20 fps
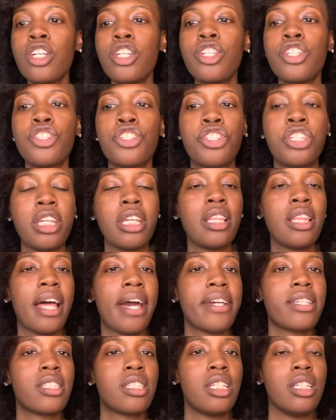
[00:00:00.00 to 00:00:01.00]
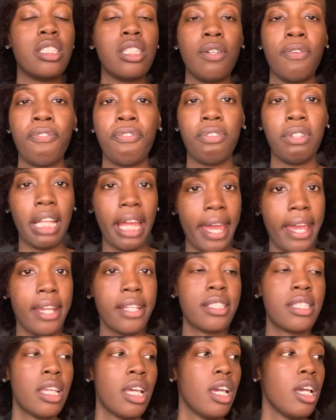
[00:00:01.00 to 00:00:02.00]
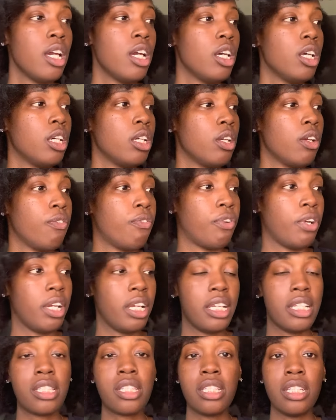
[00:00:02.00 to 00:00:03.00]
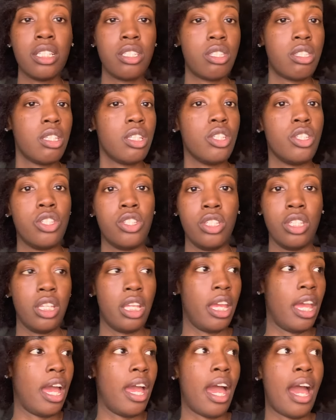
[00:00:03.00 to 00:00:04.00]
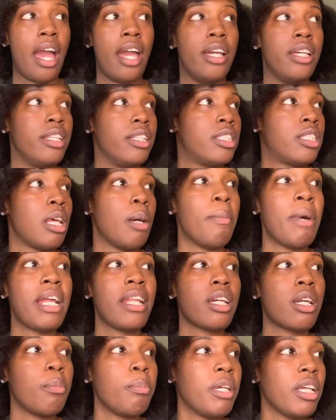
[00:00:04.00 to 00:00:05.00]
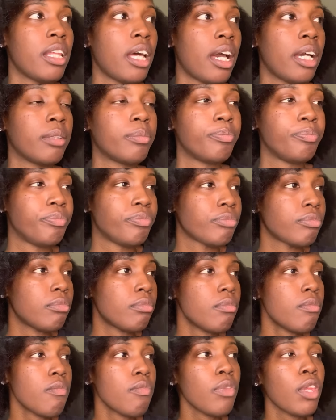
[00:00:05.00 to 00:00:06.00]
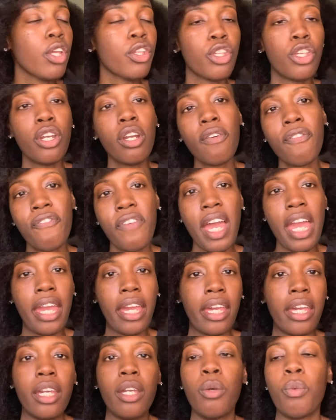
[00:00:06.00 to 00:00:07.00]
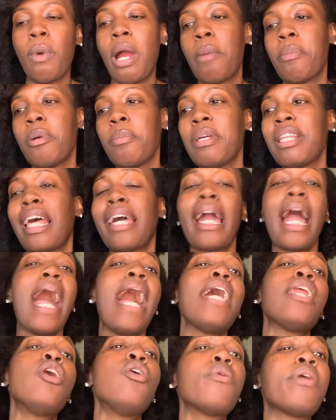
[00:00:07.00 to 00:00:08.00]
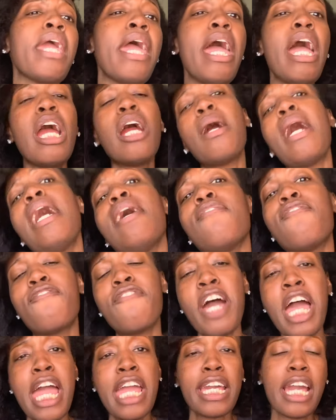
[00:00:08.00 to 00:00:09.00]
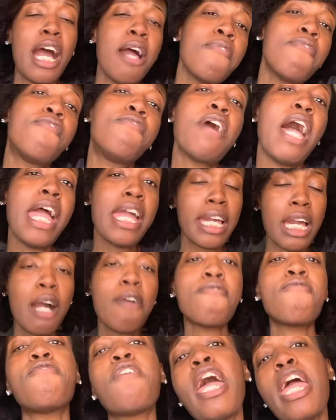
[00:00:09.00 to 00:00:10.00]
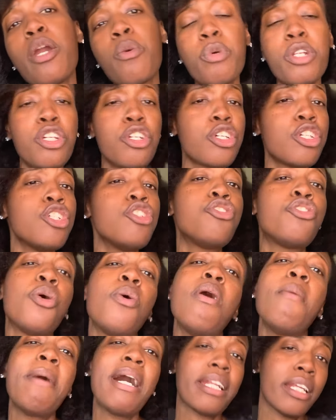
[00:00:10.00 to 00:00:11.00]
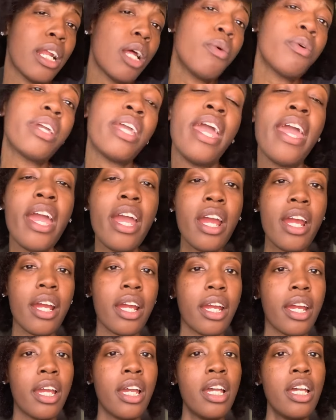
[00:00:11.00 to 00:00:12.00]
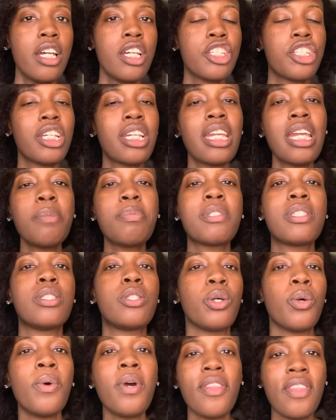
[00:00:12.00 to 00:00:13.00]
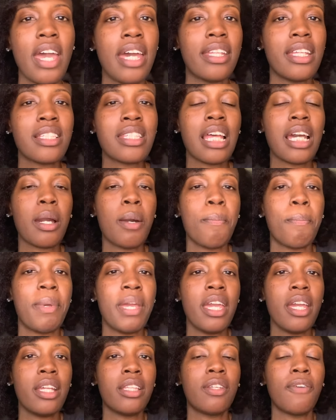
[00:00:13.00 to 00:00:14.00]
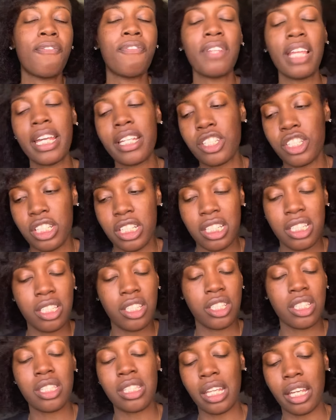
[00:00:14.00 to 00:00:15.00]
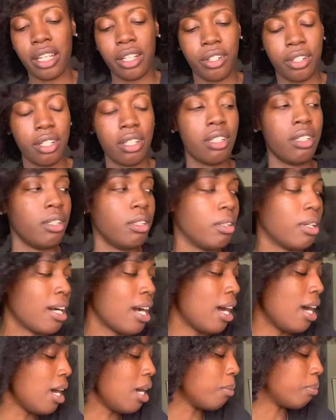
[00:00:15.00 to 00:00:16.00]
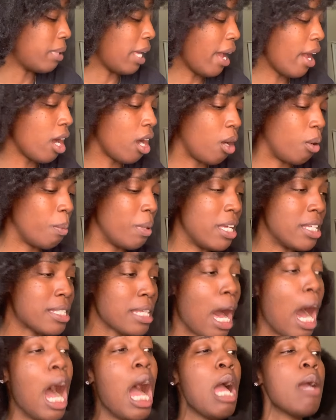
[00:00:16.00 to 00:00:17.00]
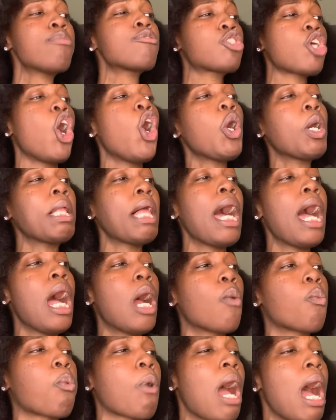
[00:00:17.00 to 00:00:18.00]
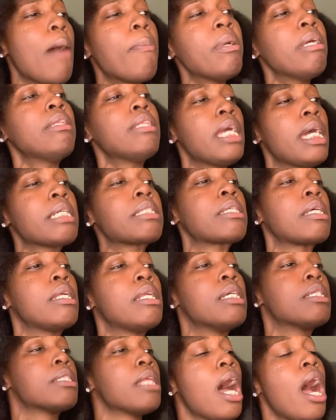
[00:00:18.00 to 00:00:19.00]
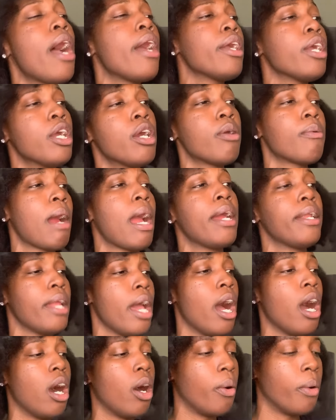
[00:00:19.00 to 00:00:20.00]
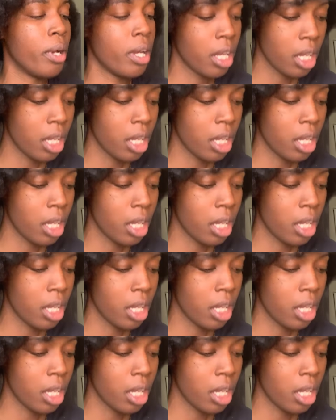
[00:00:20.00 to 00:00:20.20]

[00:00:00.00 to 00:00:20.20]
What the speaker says: she likes to deflect. For instance, somebody could be like, you're fake. And Robin would be like, I don't care. I'm fake. What are you going to do about it? I don't care. She keeps doing that. That's like a big deflection. It's just like, girl, calm down, miss. I'm so glad Robin Dixon is not here right now.